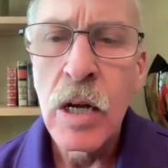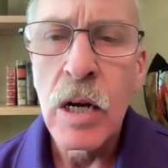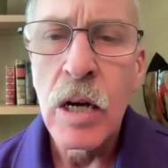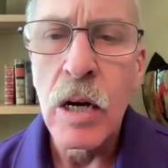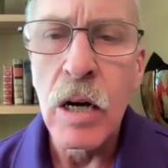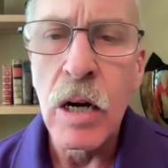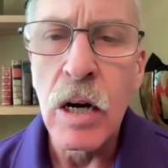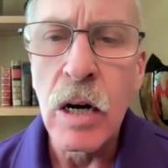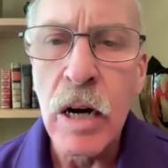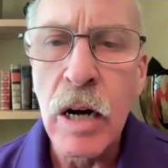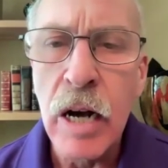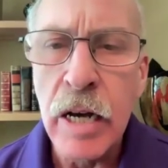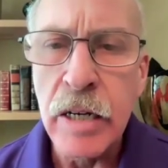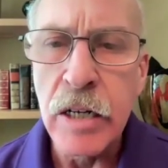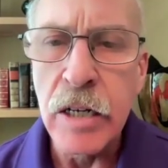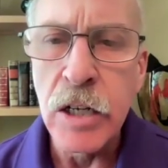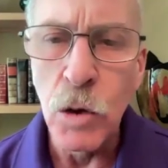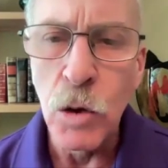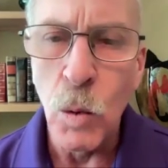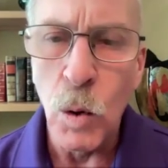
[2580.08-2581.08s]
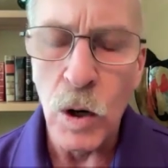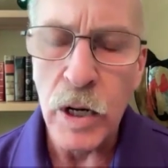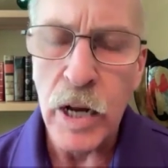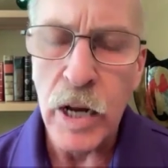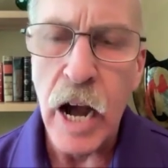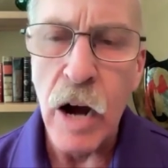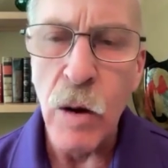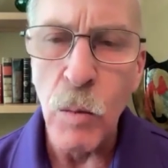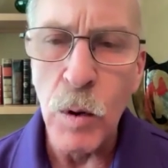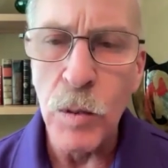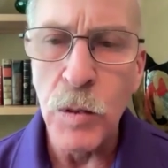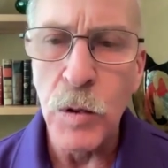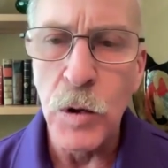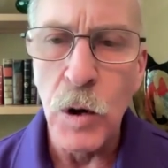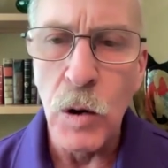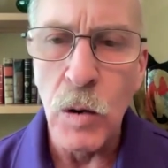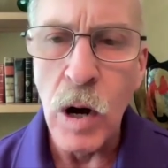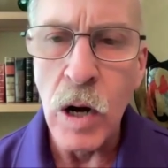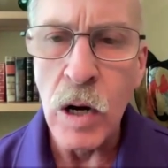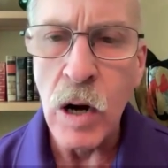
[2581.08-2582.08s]
And he'll work out with
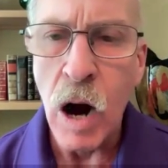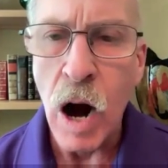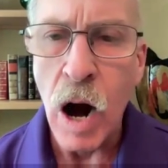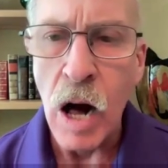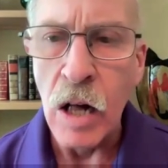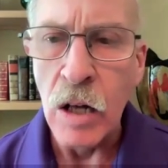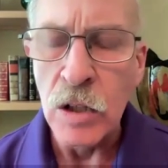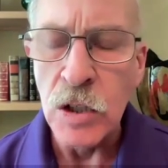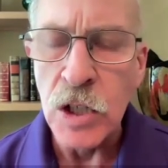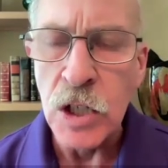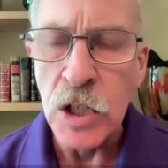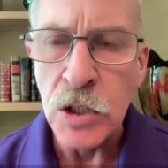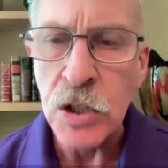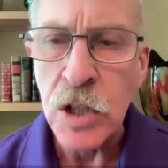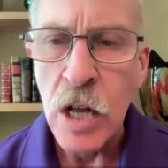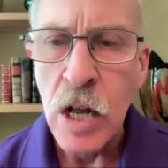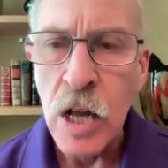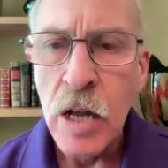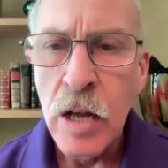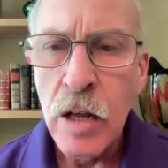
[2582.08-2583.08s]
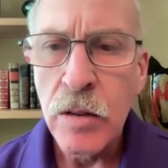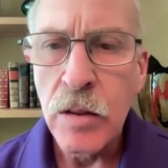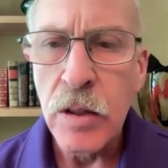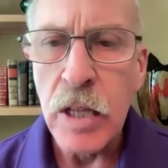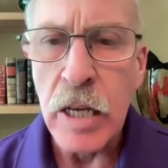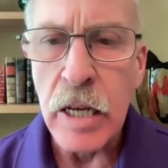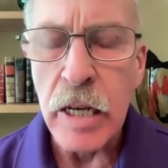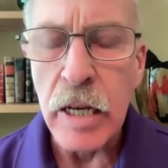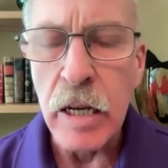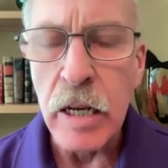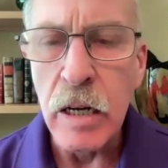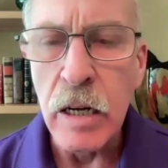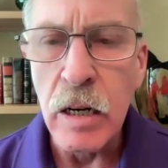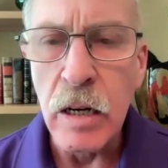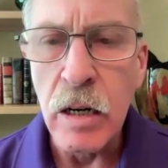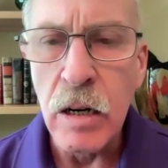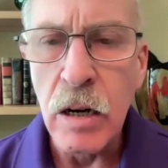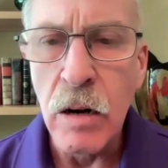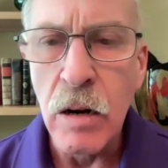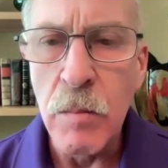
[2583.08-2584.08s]
your oncologist the
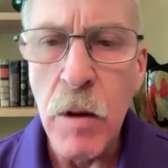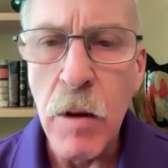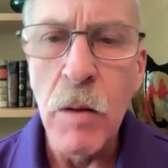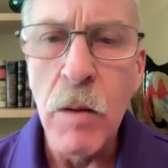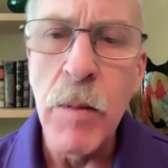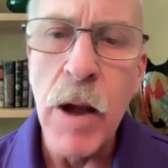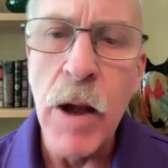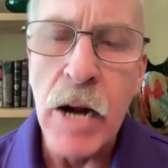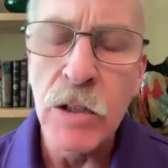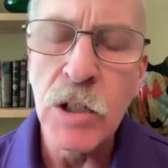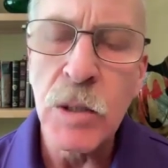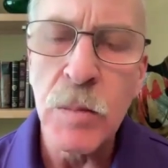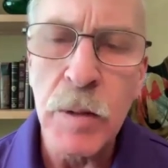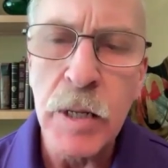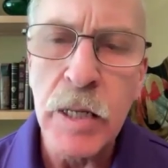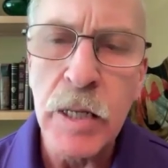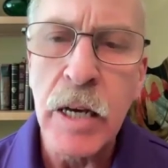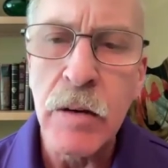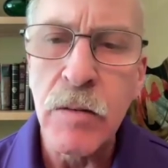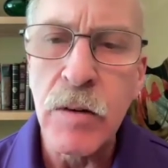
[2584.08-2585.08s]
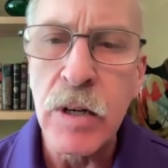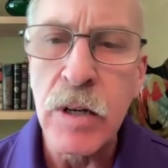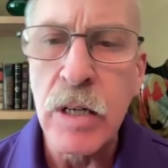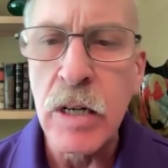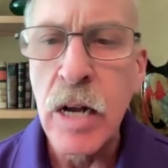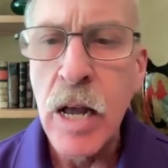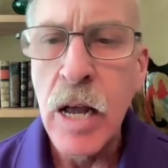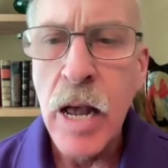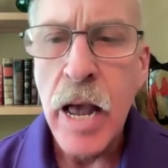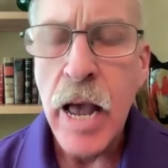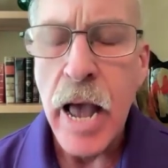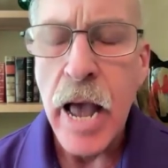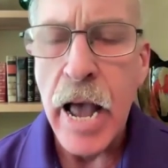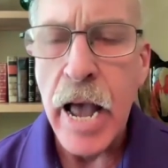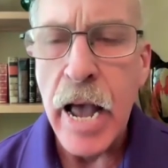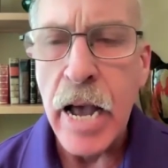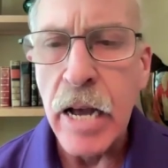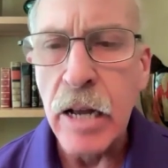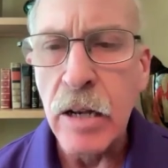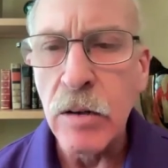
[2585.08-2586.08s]
amount to be given
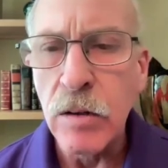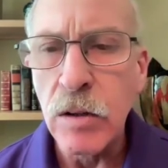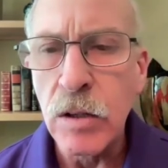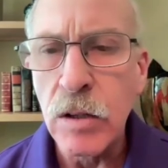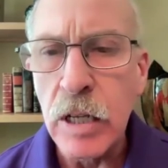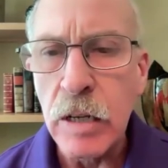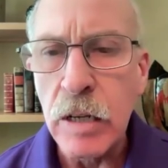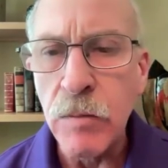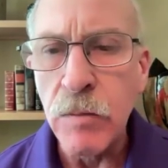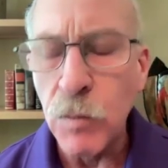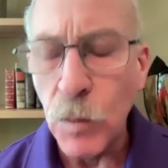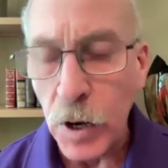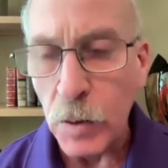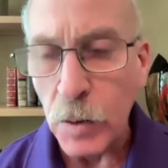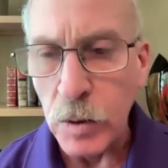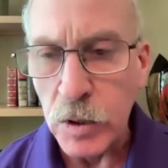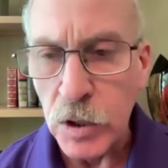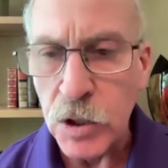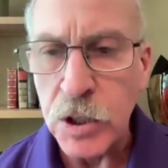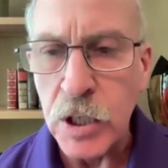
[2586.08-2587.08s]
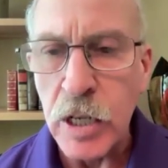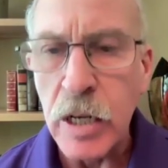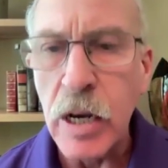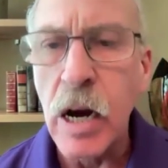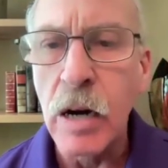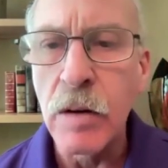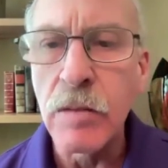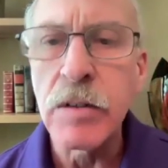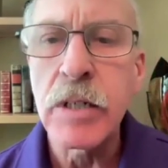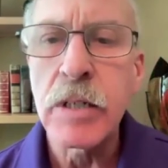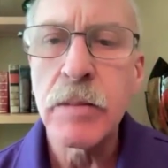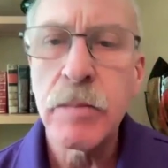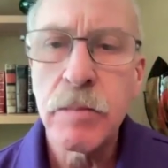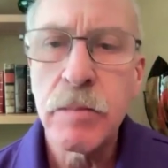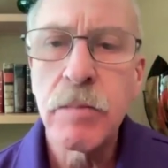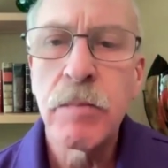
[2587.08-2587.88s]
and the frequency of it.